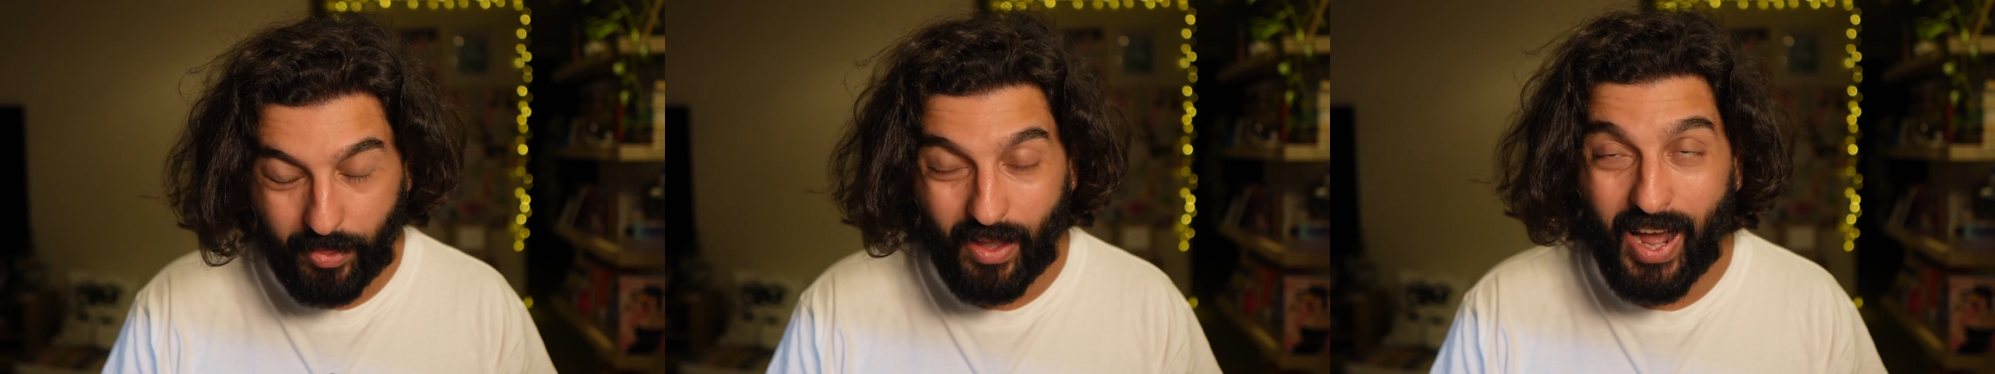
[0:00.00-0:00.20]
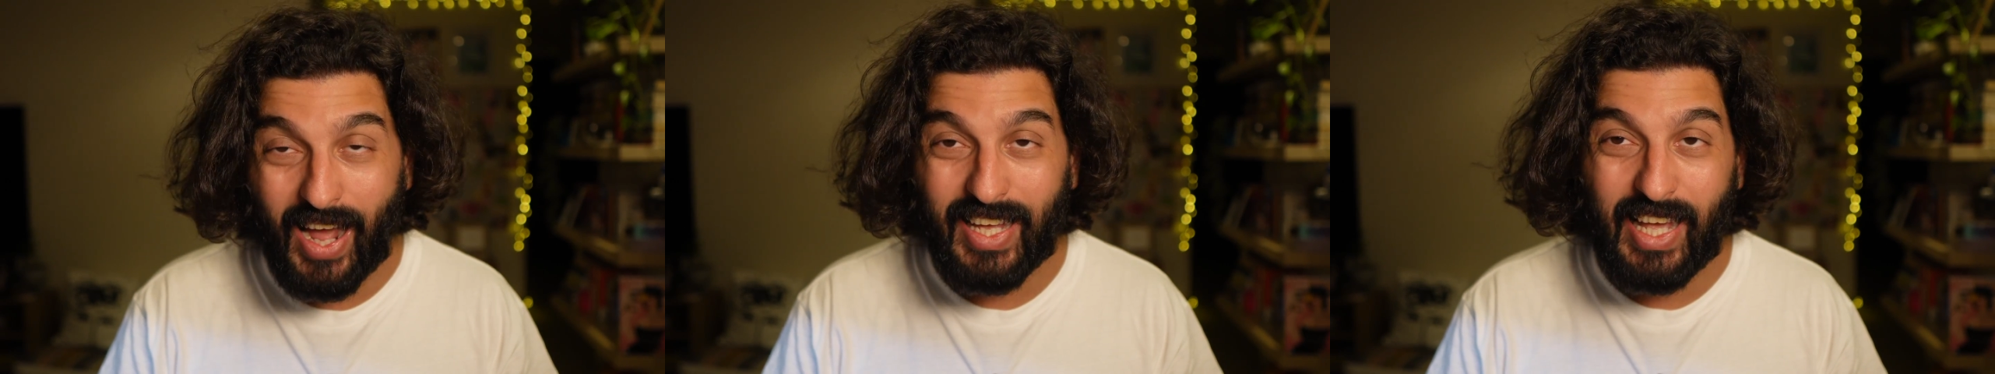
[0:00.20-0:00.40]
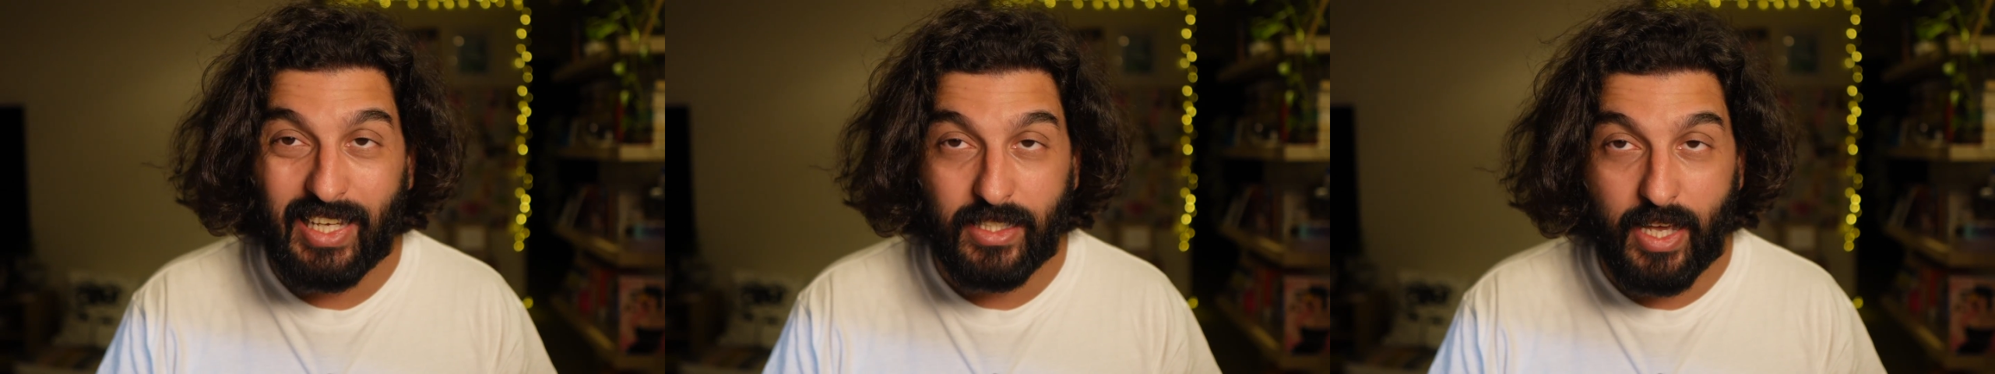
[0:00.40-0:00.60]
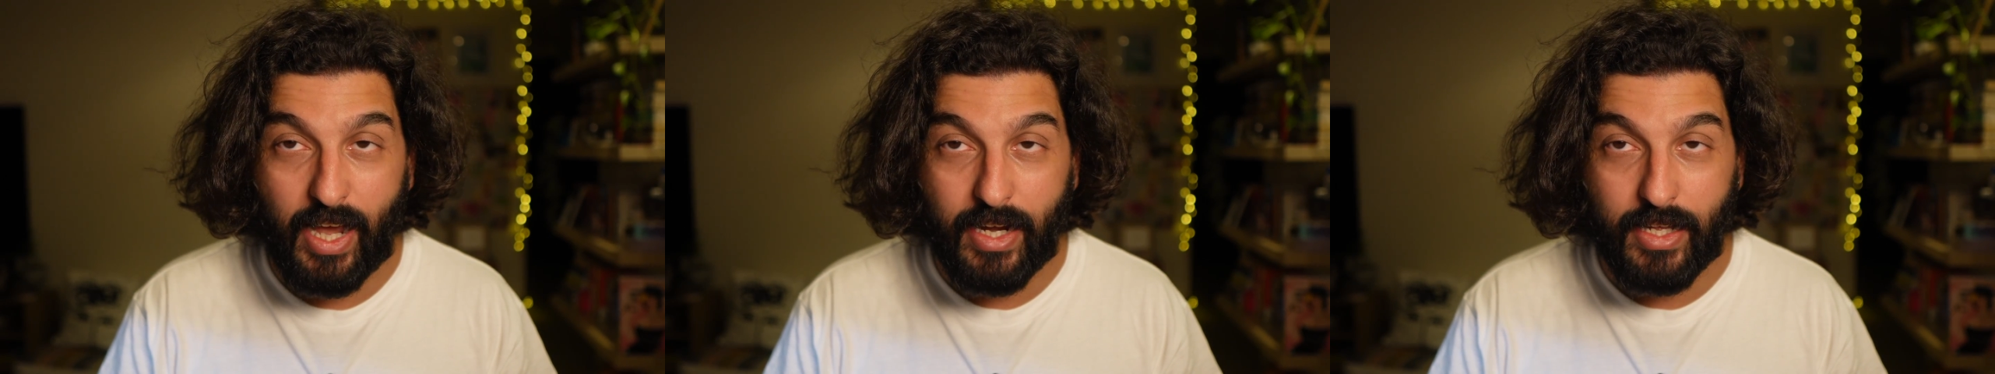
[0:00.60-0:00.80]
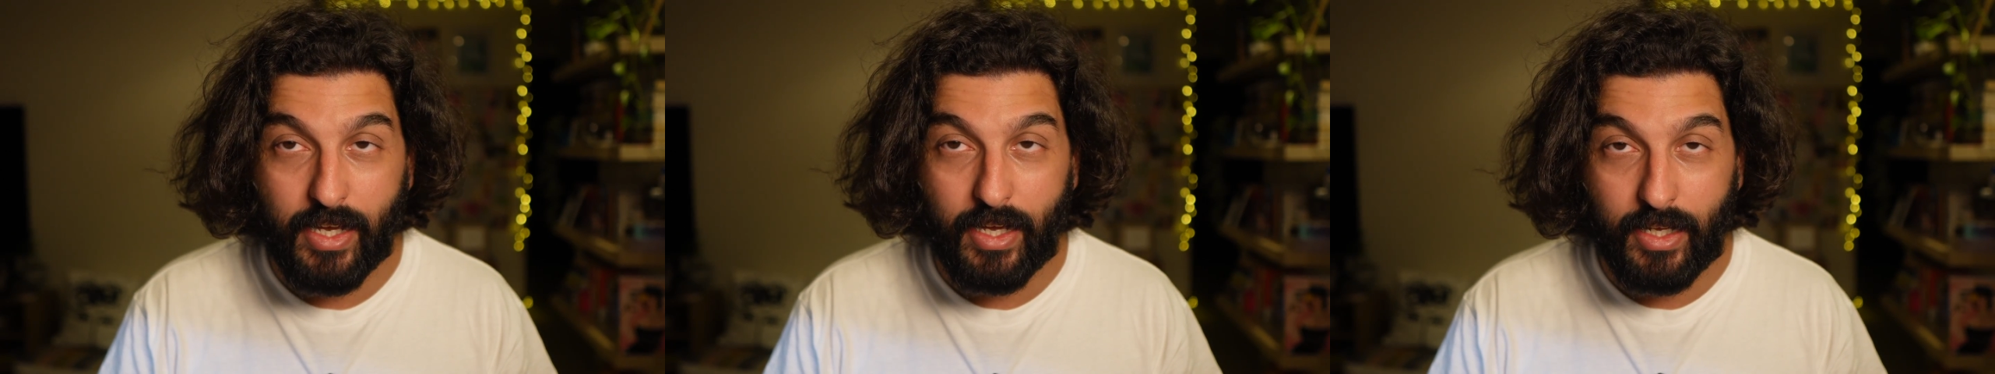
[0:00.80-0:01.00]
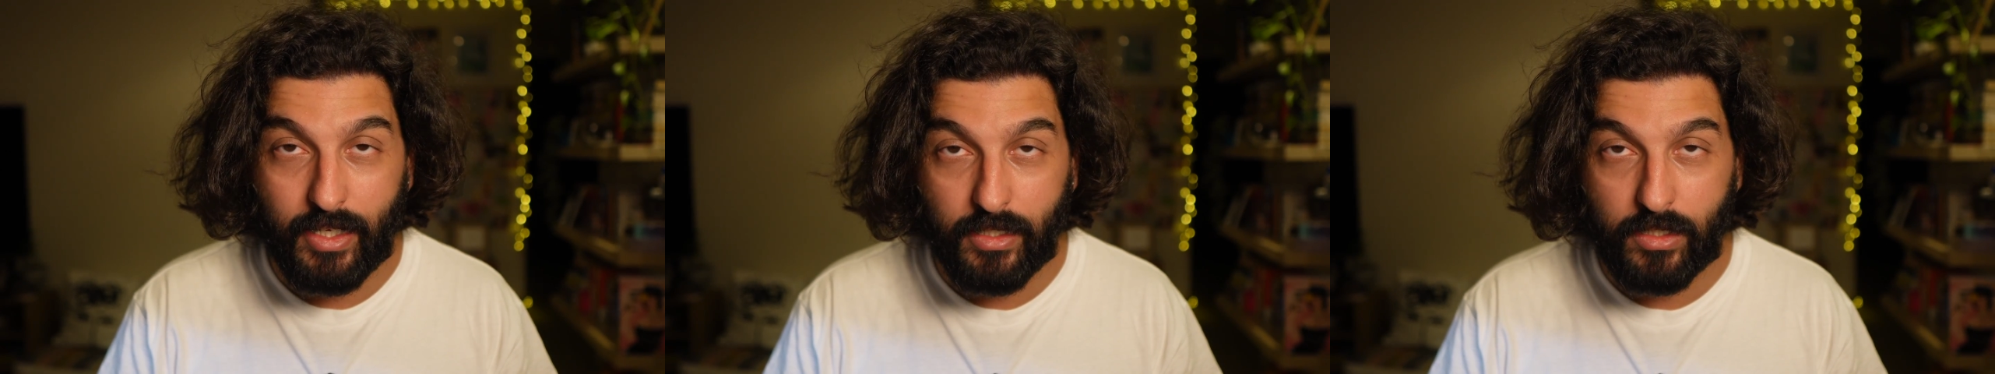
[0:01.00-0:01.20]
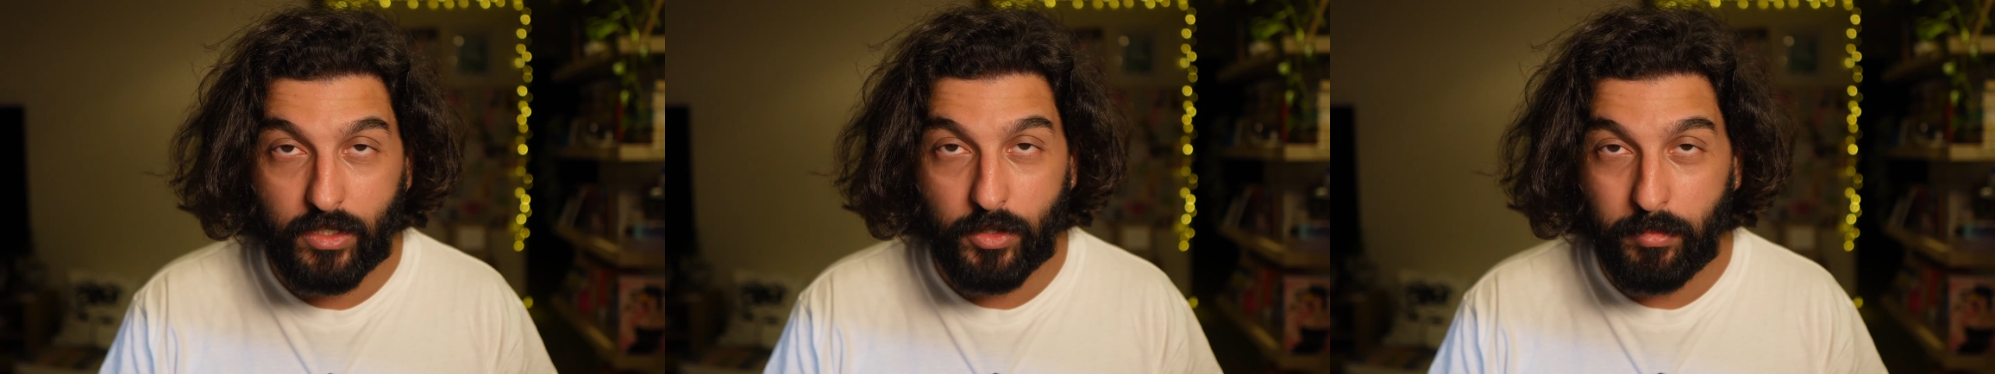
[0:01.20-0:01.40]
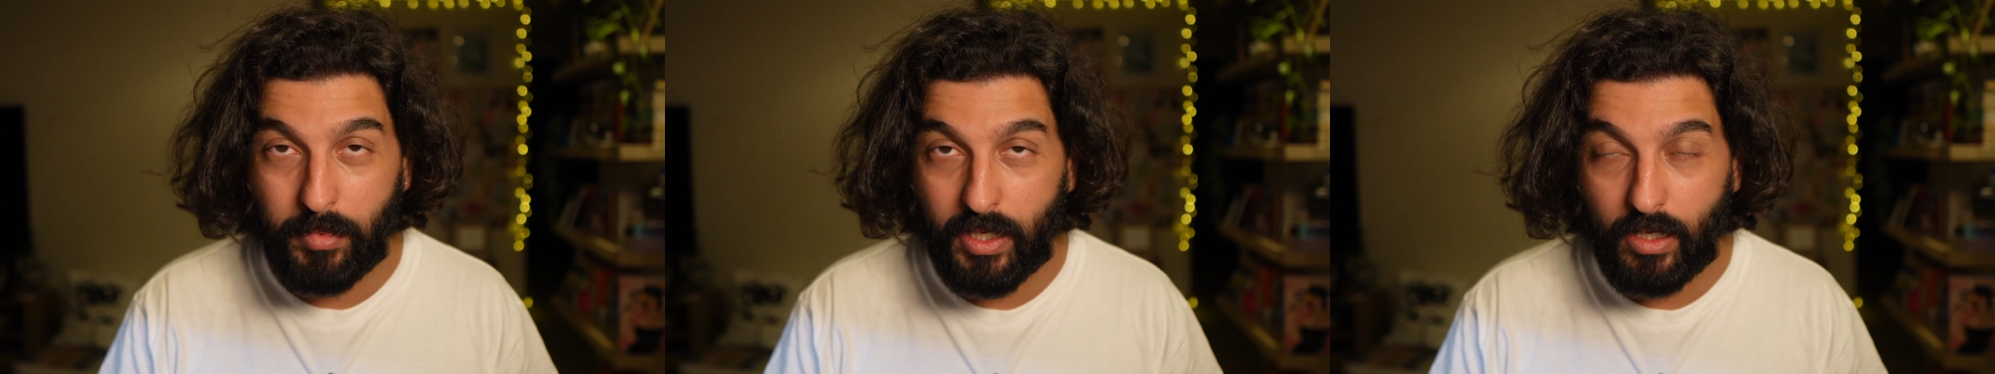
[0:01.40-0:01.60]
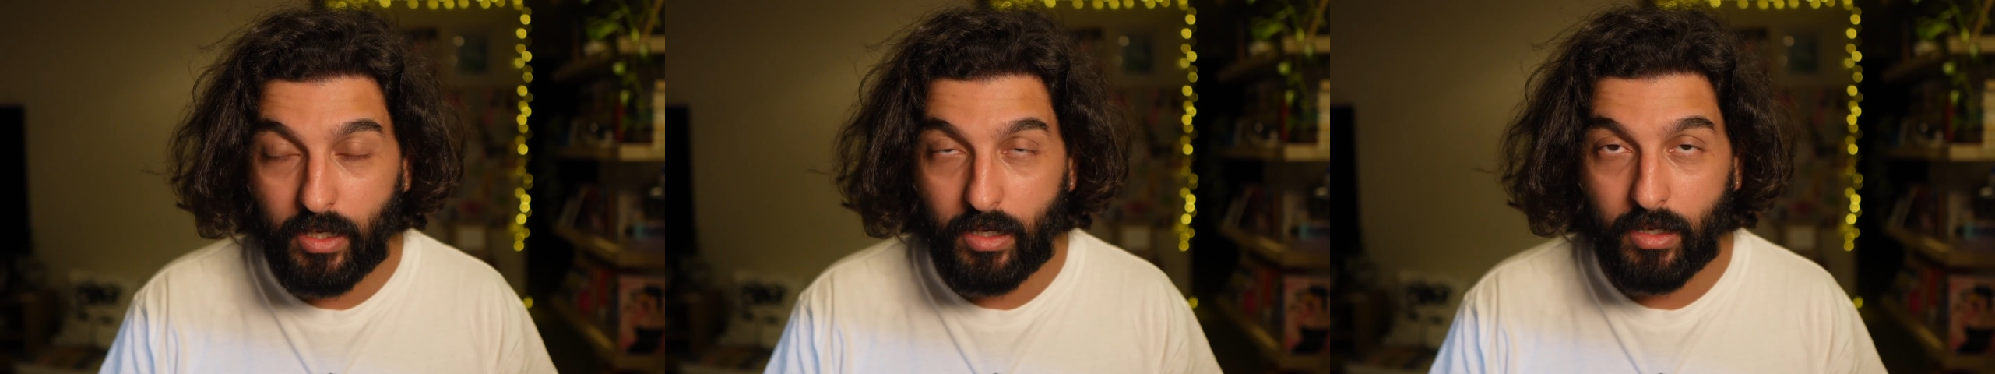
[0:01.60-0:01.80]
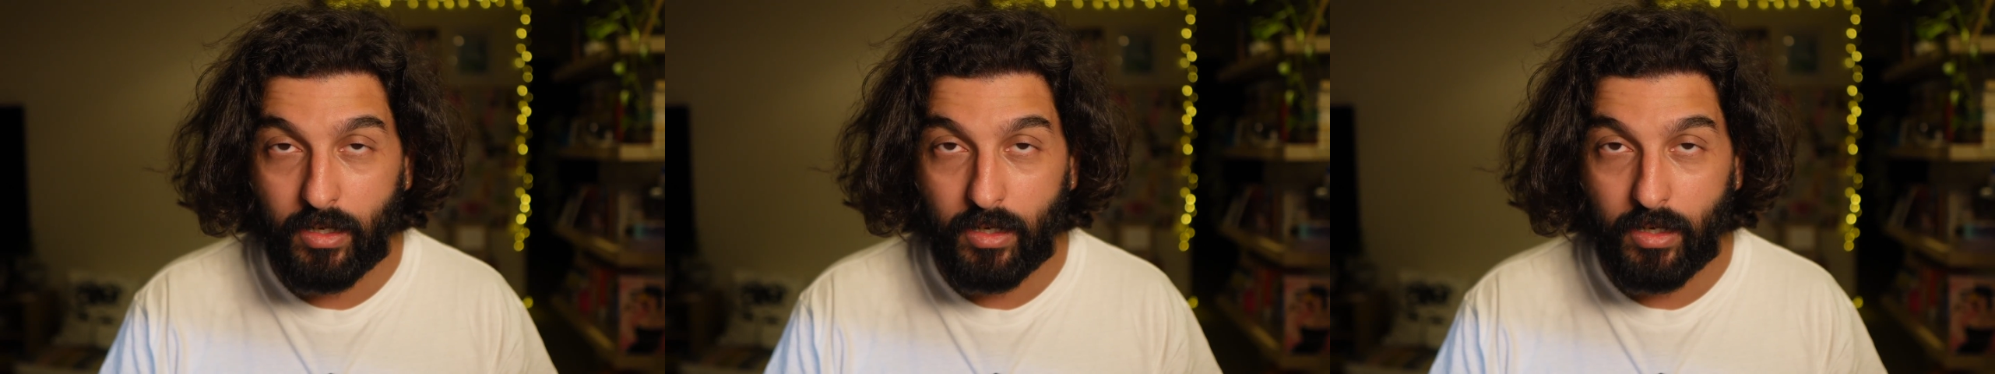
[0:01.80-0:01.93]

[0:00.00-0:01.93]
I guess the idea is to be